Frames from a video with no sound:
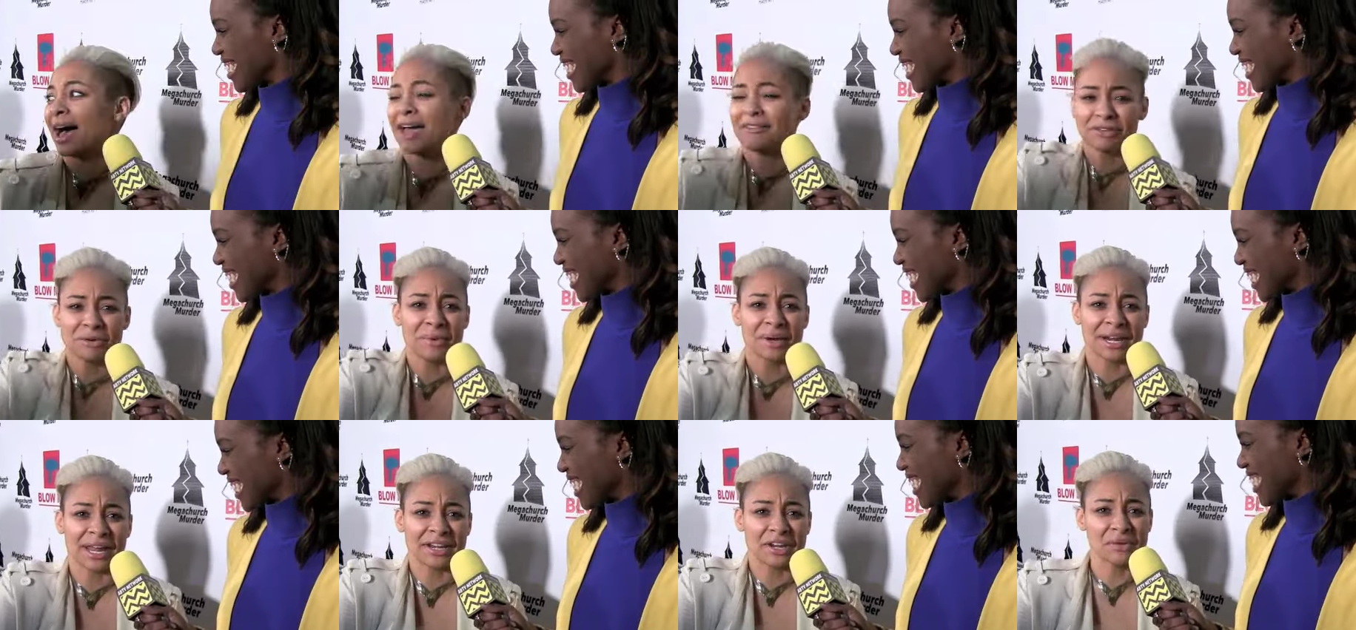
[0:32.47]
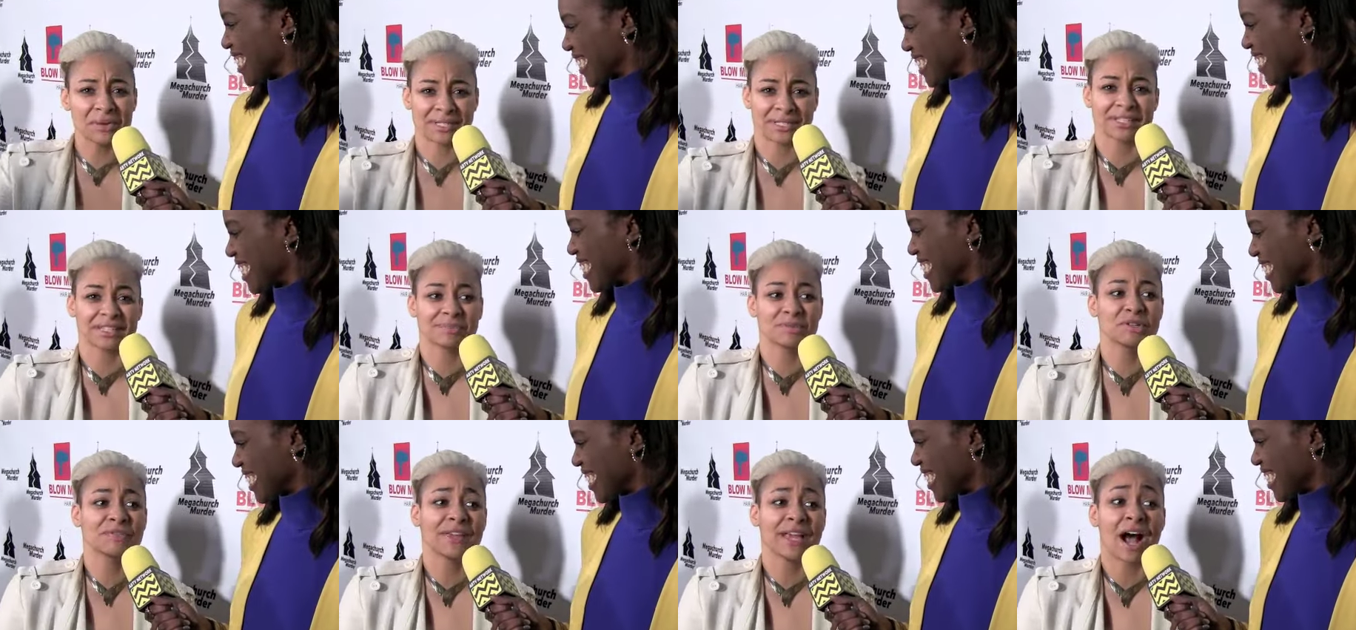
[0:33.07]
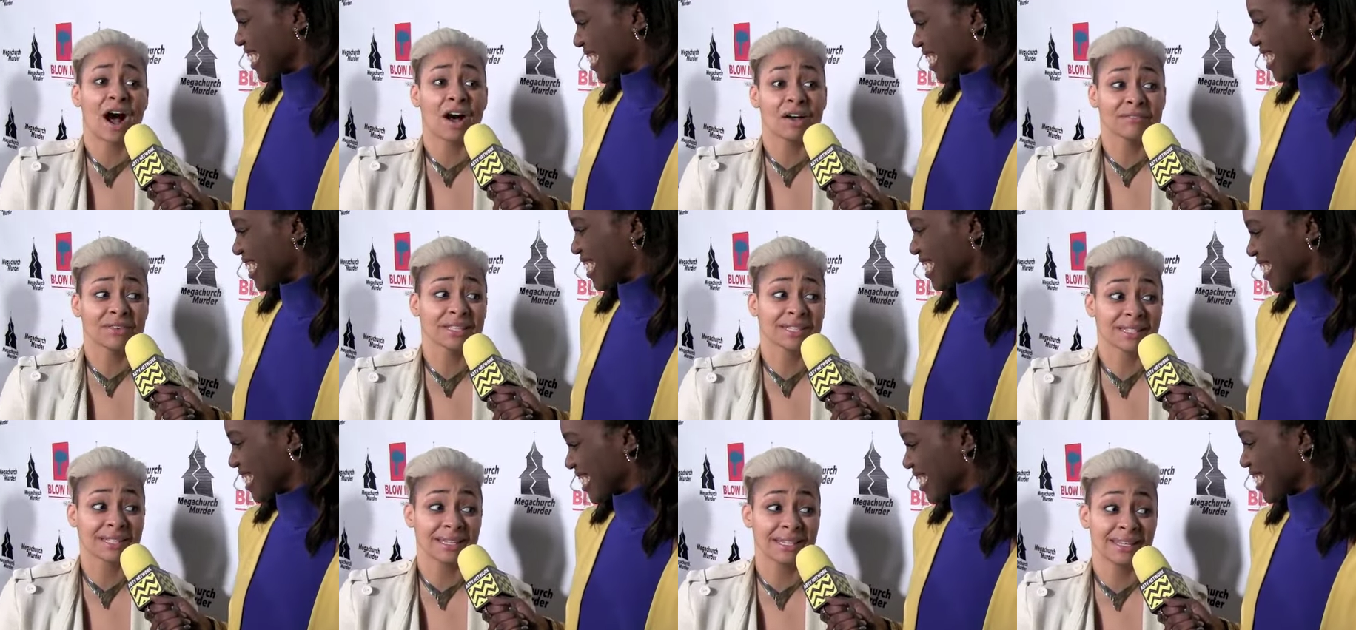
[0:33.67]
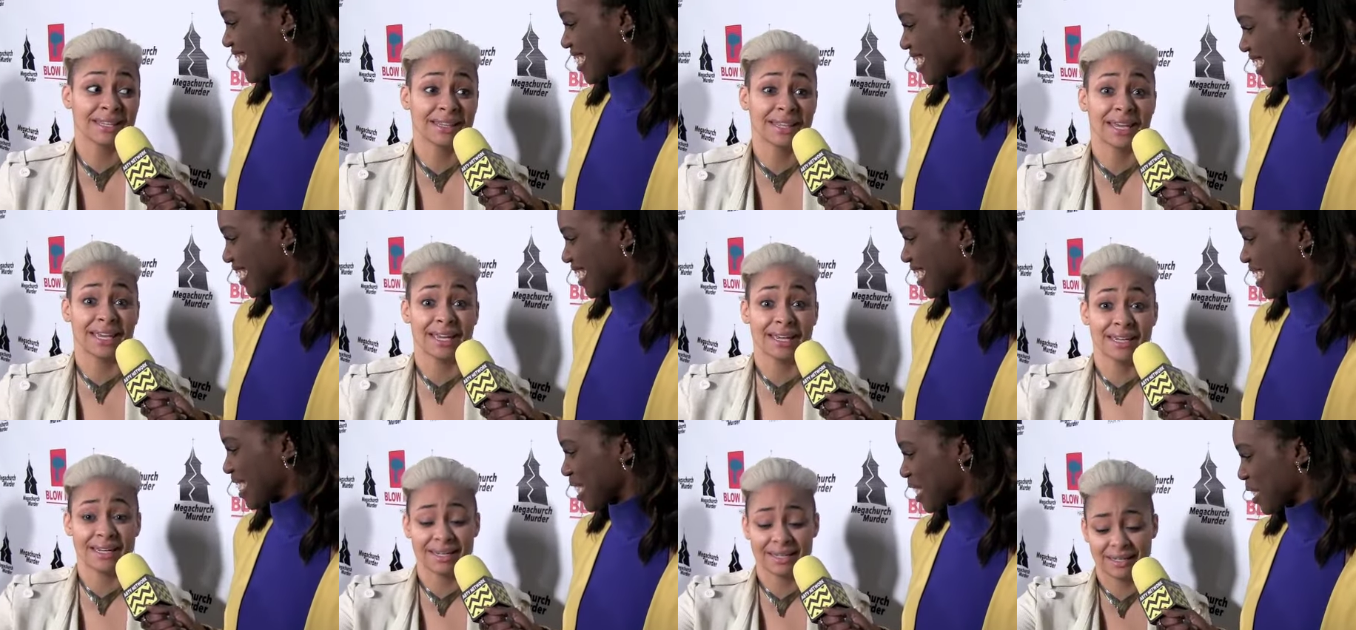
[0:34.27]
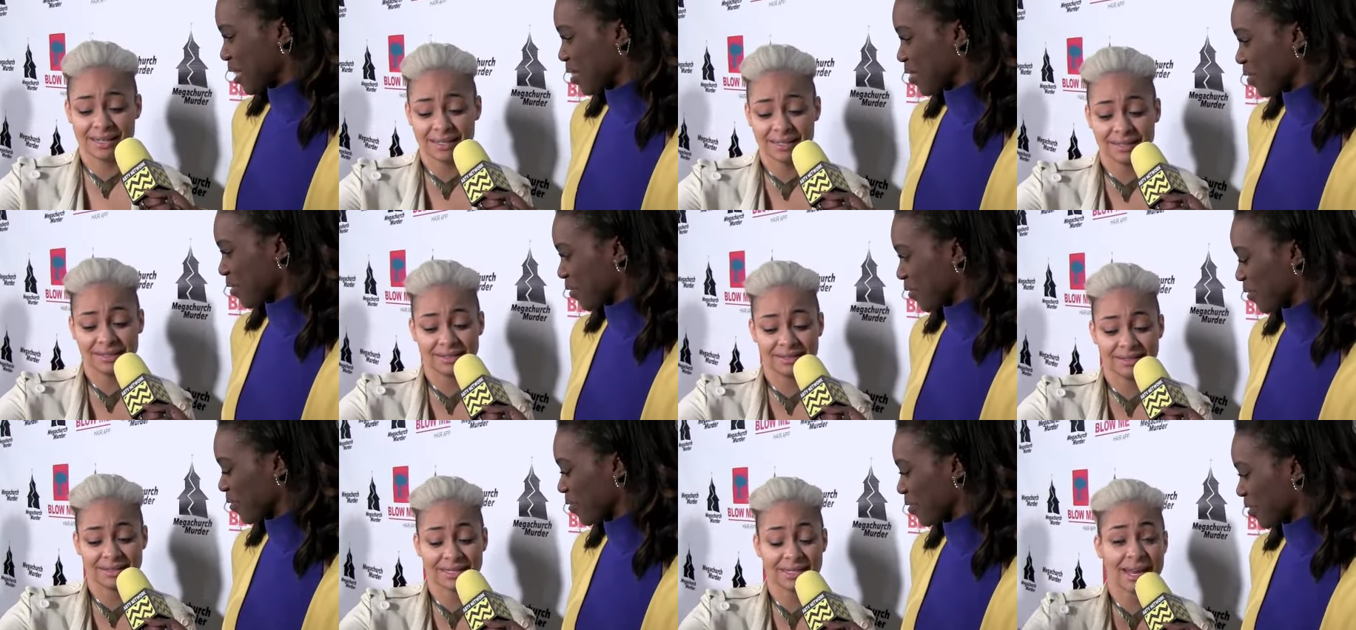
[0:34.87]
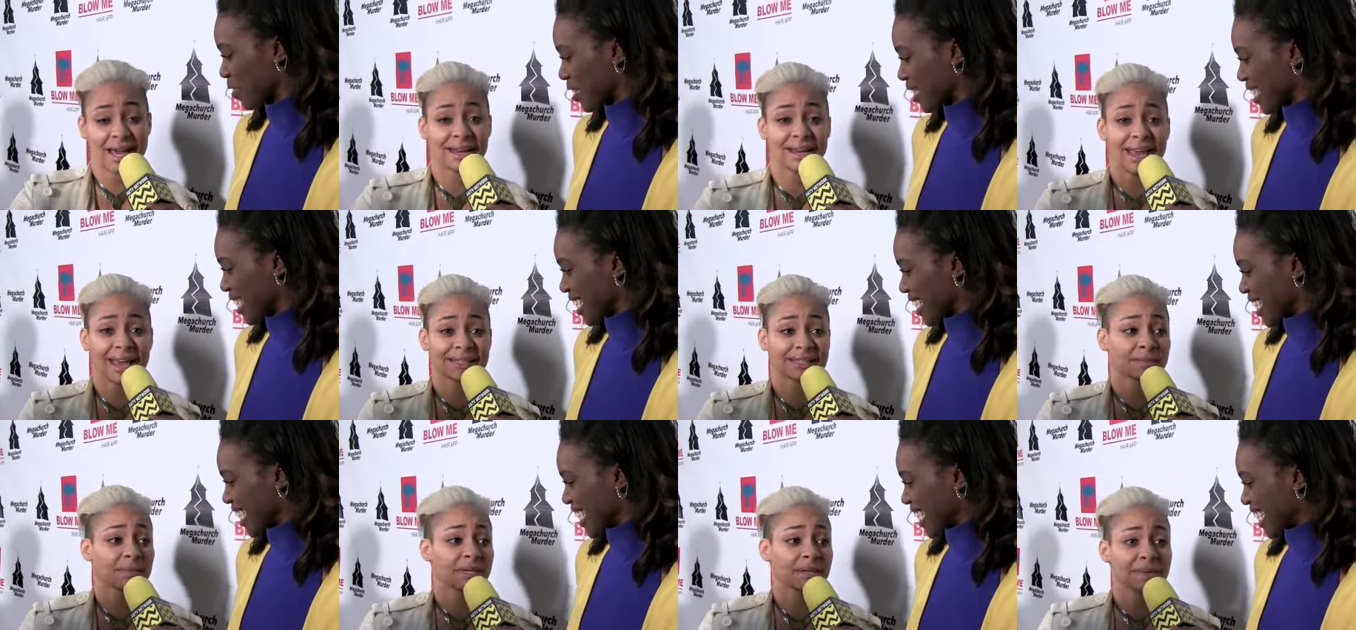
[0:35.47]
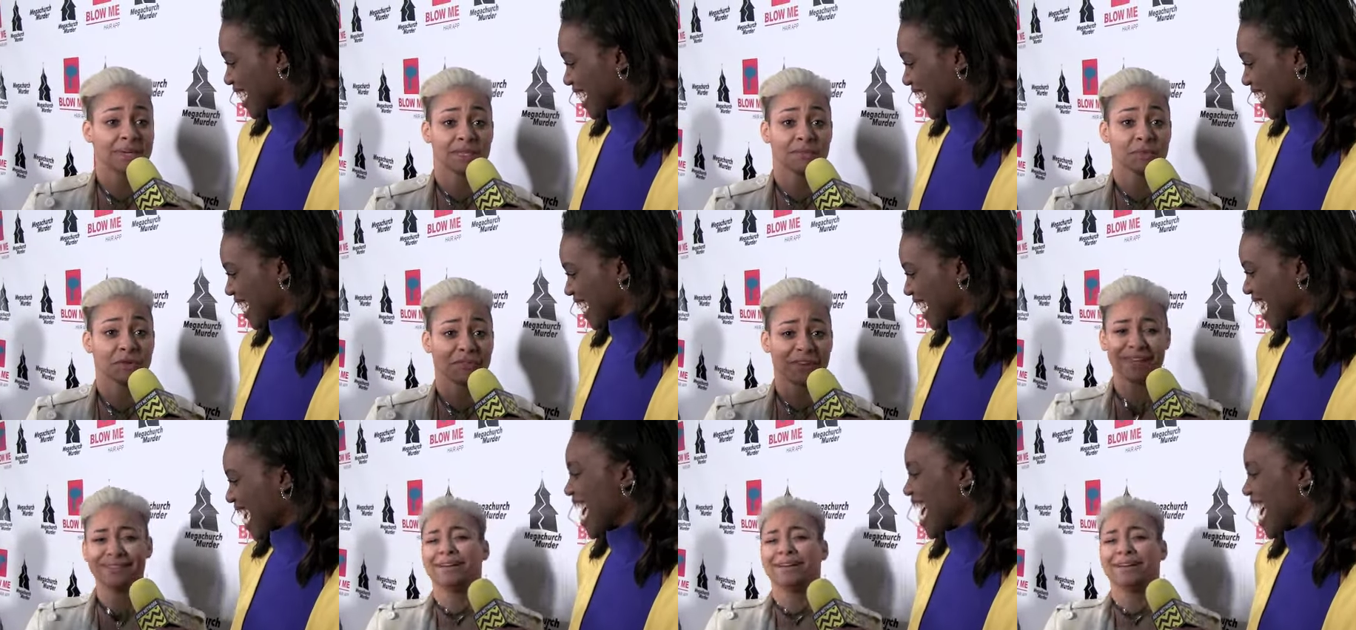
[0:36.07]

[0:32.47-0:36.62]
Speaker 1: Everyone I know is in this movie. Obviously, they did not ask me to be in the movie.